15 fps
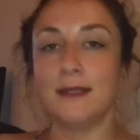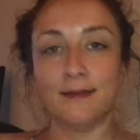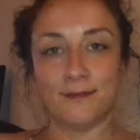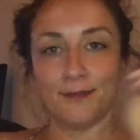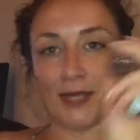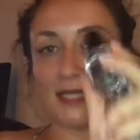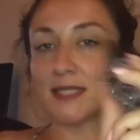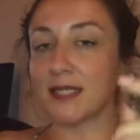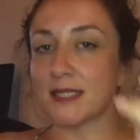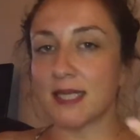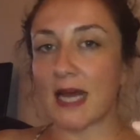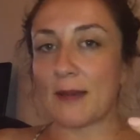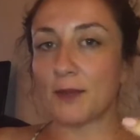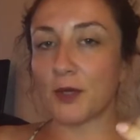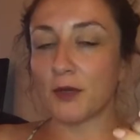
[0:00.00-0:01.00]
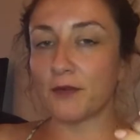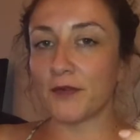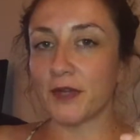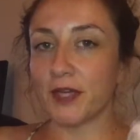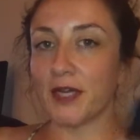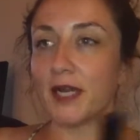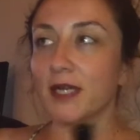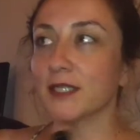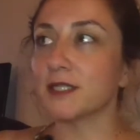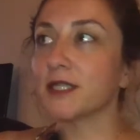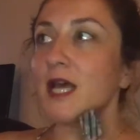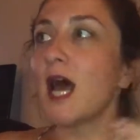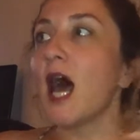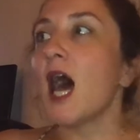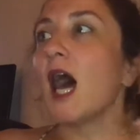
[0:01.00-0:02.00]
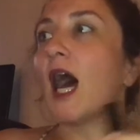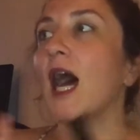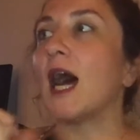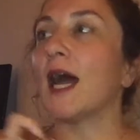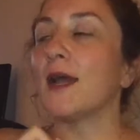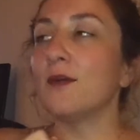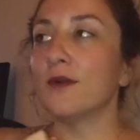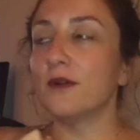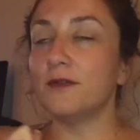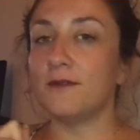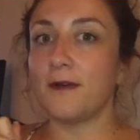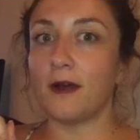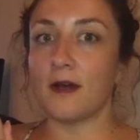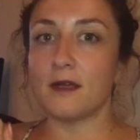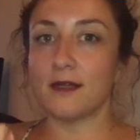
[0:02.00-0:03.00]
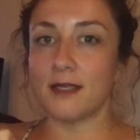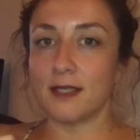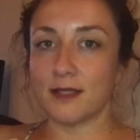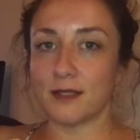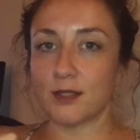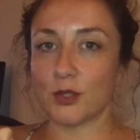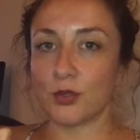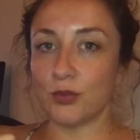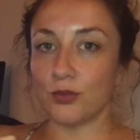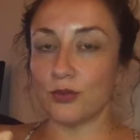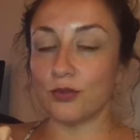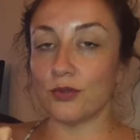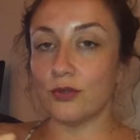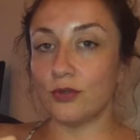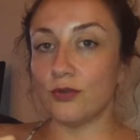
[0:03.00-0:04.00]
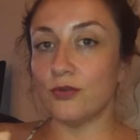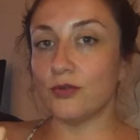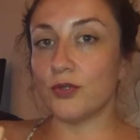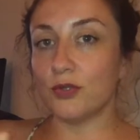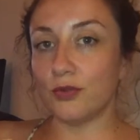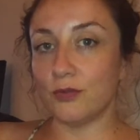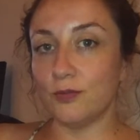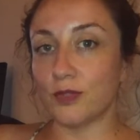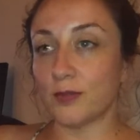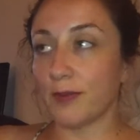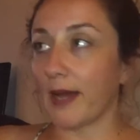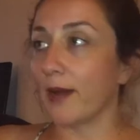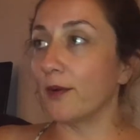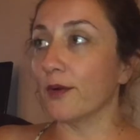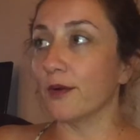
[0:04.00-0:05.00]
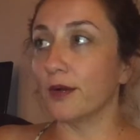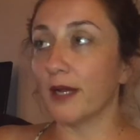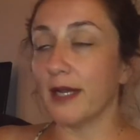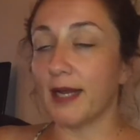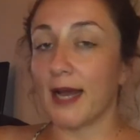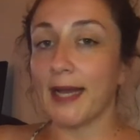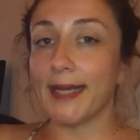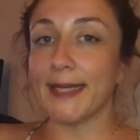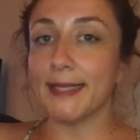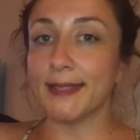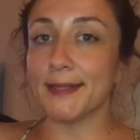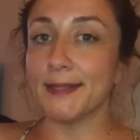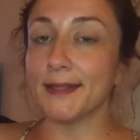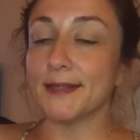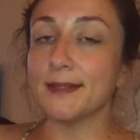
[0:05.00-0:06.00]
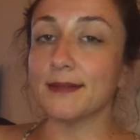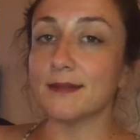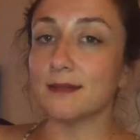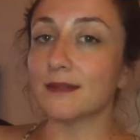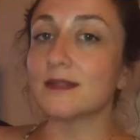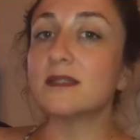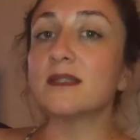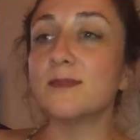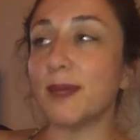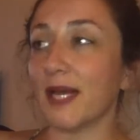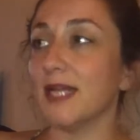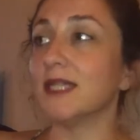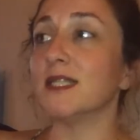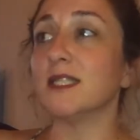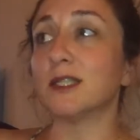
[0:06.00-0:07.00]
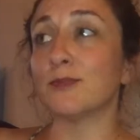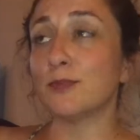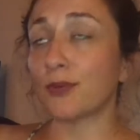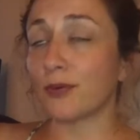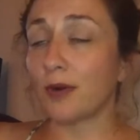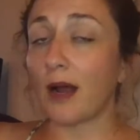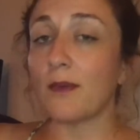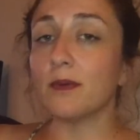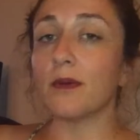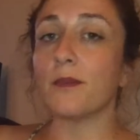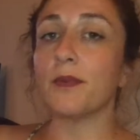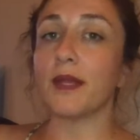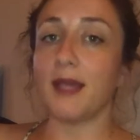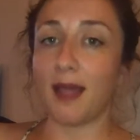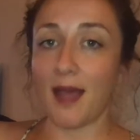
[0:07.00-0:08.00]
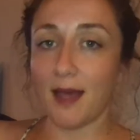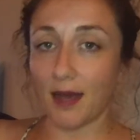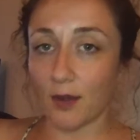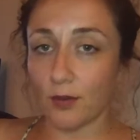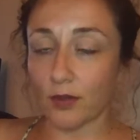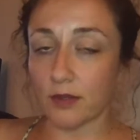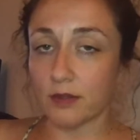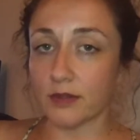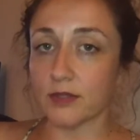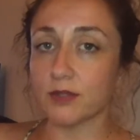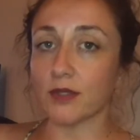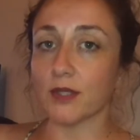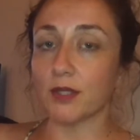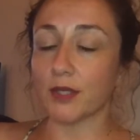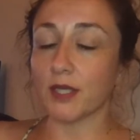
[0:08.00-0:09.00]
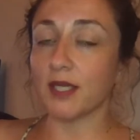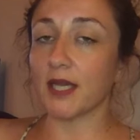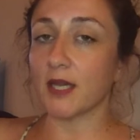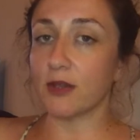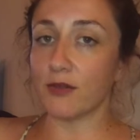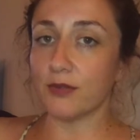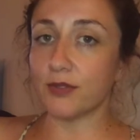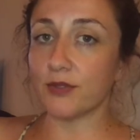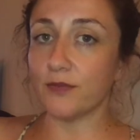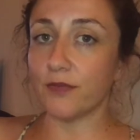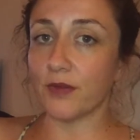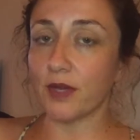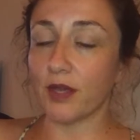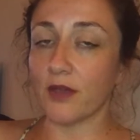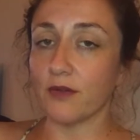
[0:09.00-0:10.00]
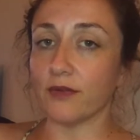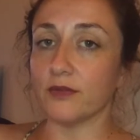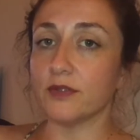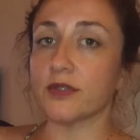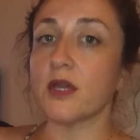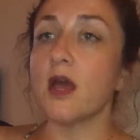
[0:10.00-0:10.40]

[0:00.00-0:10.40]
base and top coat for your nails, I will fall into the YouTube spiral and I spend probably hours looking at YouTube videos